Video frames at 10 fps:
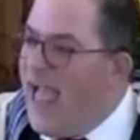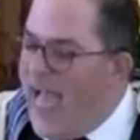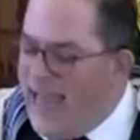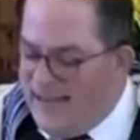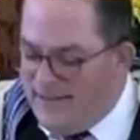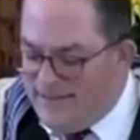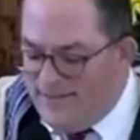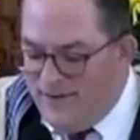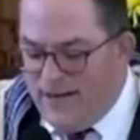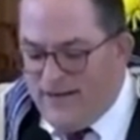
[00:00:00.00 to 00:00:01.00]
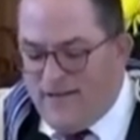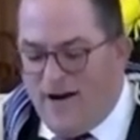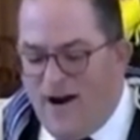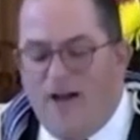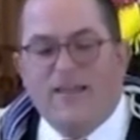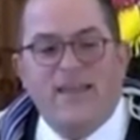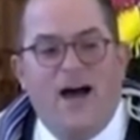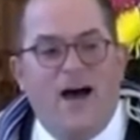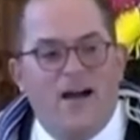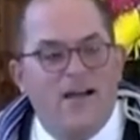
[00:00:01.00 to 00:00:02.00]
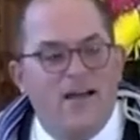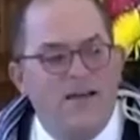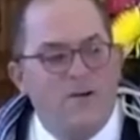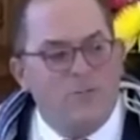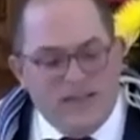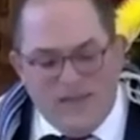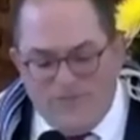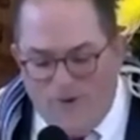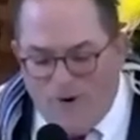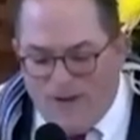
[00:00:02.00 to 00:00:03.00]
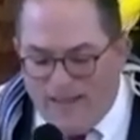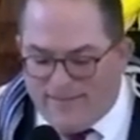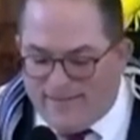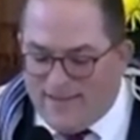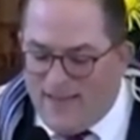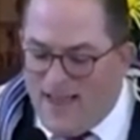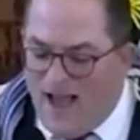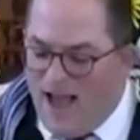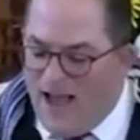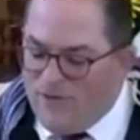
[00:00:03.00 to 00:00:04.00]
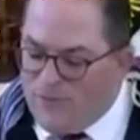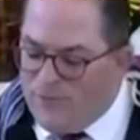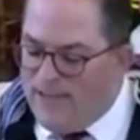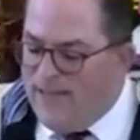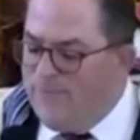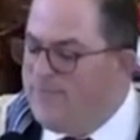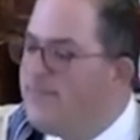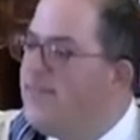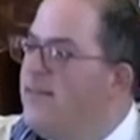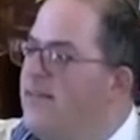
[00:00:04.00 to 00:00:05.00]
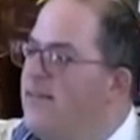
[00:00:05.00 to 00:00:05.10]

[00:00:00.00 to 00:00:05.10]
and his student Carl Jung really focused on dreams.